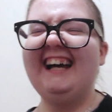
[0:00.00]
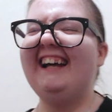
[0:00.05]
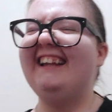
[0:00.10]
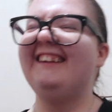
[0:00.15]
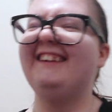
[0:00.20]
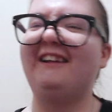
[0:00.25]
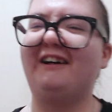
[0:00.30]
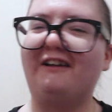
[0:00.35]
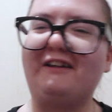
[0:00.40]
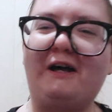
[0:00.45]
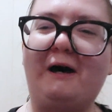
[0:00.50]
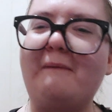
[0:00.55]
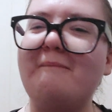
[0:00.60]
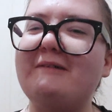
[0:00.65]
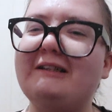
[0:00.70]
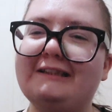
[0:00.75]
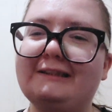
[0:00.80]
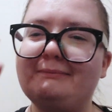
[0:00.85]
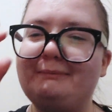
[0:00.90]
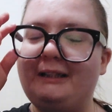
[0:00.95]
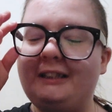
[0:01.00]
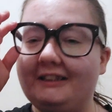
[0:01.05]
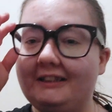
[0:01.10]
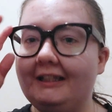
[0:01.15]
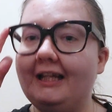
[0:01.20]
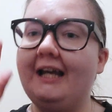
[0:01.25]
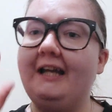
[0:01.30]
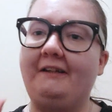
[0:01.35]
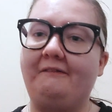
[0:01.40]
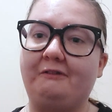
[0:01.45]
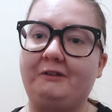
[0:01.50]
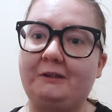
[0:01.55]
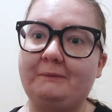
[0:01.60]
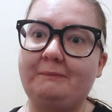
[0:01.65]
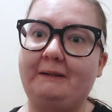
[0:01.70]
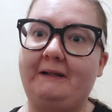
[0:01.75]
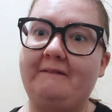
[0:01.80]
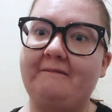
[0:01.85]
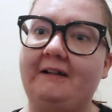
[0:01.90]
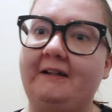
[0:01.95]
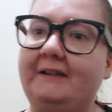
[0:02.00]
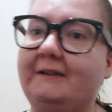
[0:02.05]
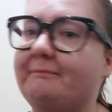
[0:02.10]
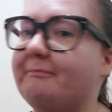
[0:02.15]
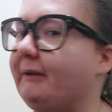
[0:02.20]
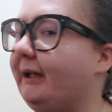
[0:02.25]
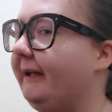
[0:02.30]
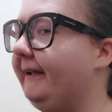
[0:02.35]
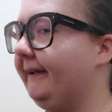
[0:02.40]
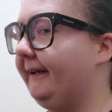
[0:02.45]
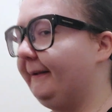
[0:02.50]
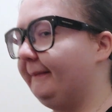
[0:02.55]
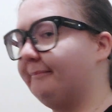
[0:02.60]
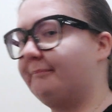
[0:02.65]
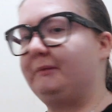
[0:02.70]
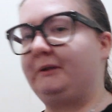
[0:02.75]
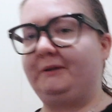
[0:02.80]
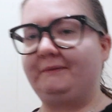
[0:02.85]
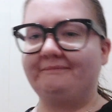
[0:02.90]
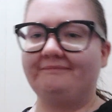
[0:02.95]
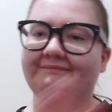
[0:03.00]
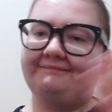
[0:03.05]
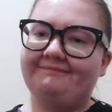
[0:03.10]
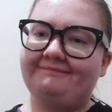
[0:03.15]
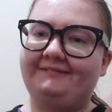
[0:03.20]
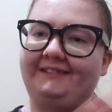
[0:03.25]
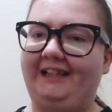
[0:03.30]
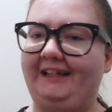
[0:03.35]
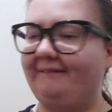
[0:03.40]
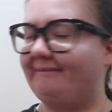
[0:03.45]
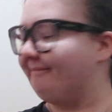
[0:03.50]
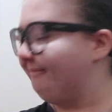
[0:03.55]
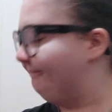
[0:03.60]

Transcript: Not that I'm expecting anyone to be offended by that, but yeah.